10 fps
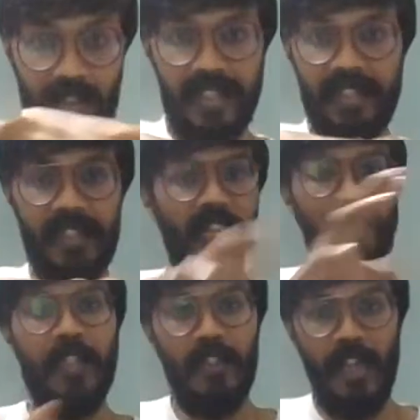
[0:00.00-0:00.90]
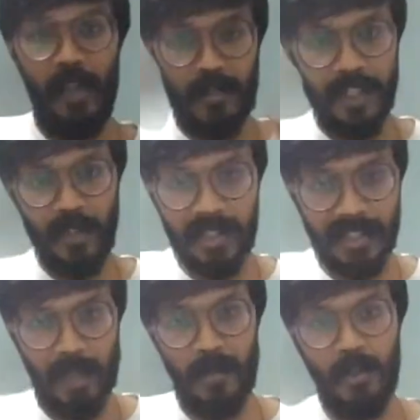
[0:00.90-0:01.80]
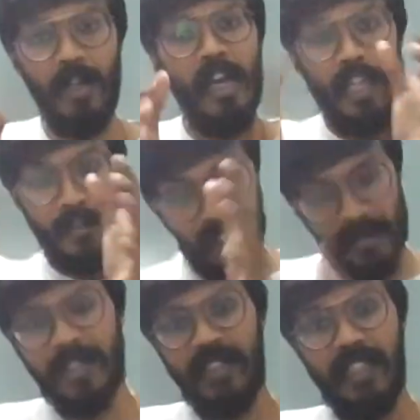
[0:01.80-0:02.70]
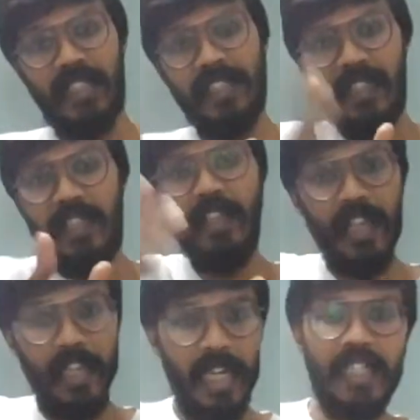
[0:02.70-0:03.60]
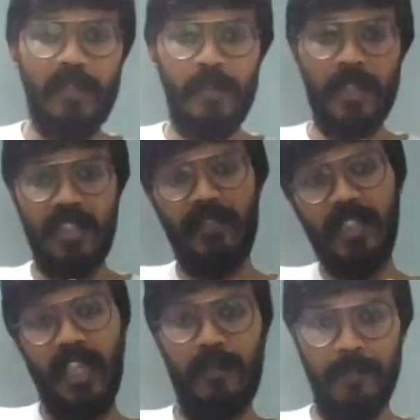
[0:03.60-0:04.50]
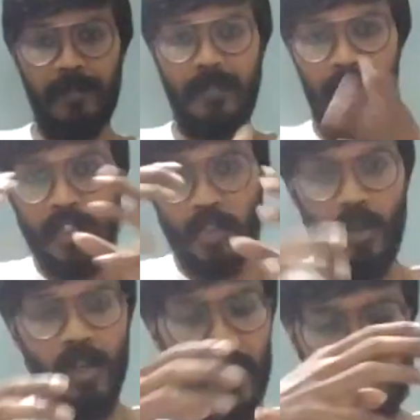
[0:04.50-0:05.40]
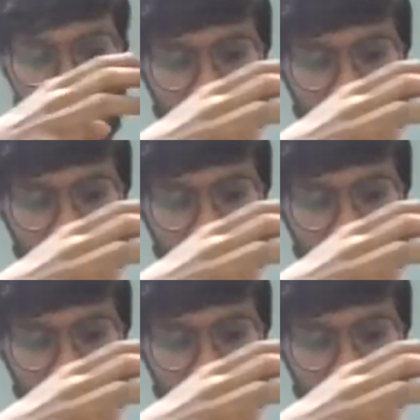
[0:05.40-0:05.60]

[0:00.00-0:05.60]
This is the time where you have to reduce the time to 25% at least, then in 10% of the time. So if you're